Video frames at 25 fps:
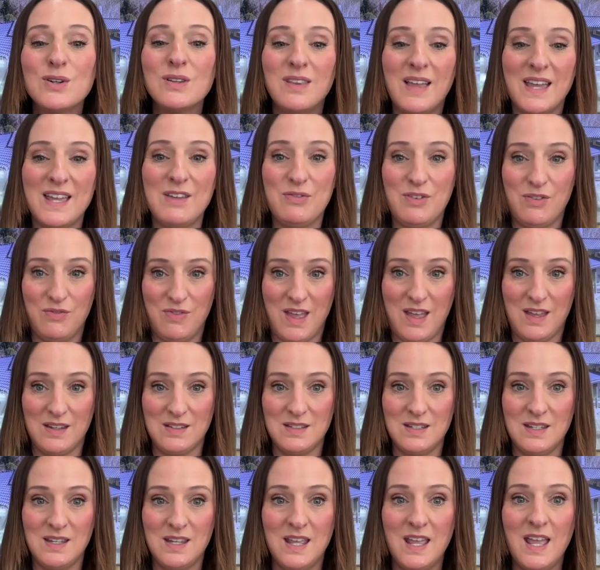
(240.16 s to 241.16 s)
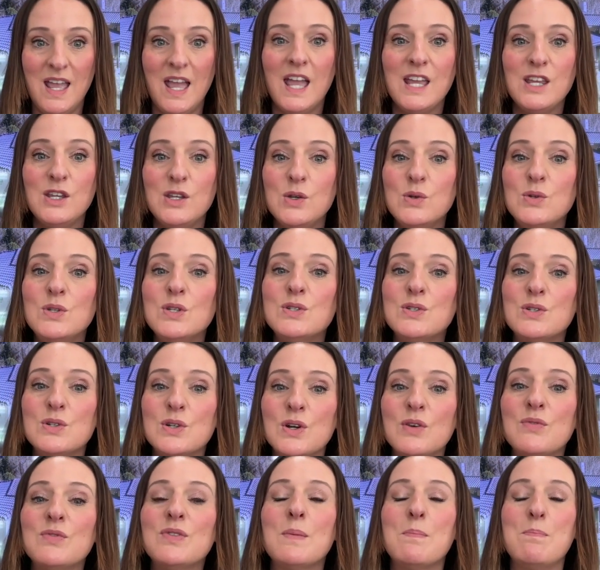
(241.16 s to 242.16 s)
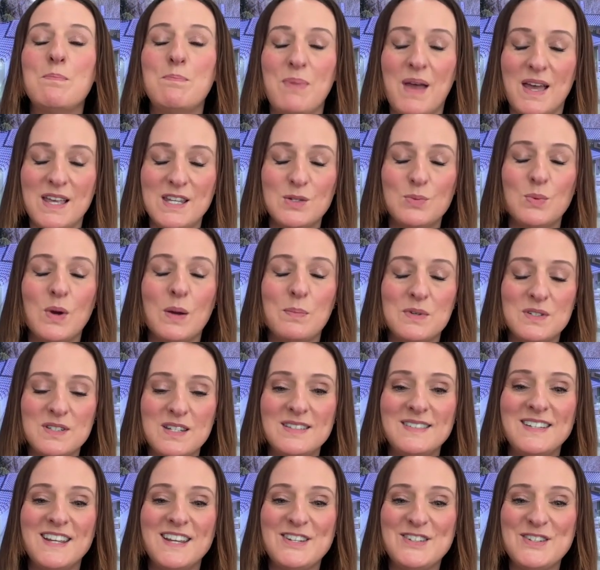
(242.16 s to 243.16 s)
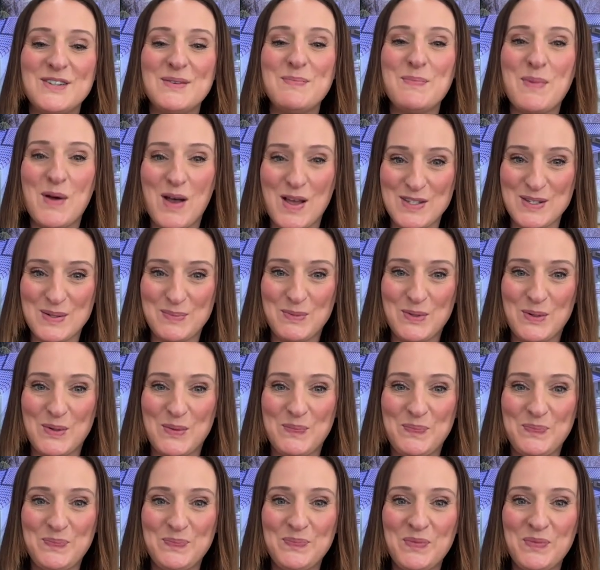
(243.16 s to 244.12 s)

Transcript: life event, and you deserve the best representation possible.